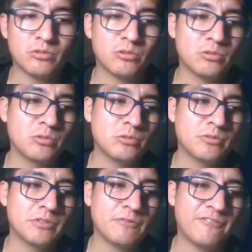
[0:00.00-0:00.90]

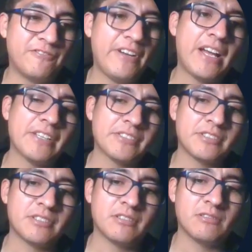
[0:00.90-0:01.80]
to
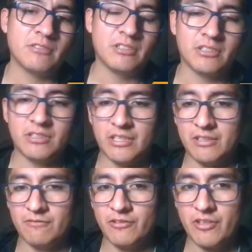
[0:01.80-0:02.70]
fast,
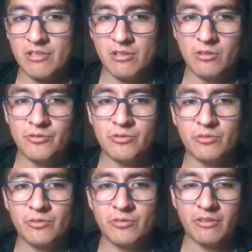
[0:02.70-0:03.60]
starting from the slow
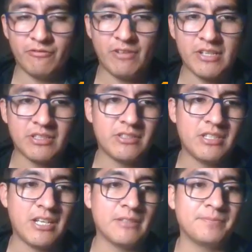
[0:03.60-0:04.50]
to the fast at
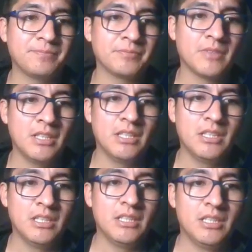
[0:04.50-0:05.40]
the end.
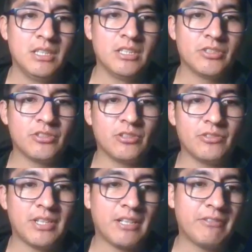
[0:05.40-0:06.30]
So
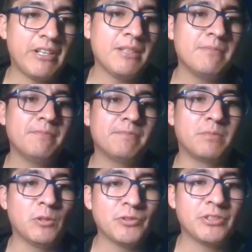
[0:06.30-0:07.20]
the gradient
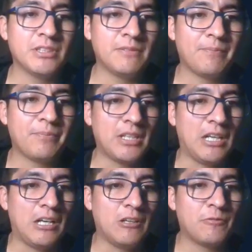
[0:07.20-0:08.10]
boosting
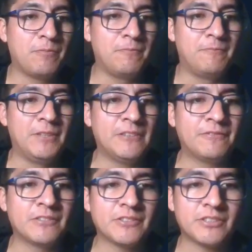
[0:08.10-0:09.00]

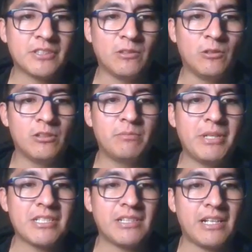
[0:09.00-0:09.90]
outperforms all
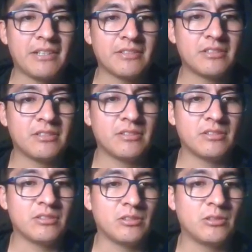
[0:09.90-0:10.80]
baselines.
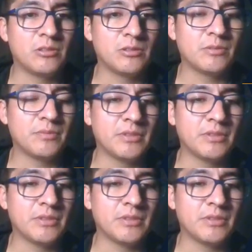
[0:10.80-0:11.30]
So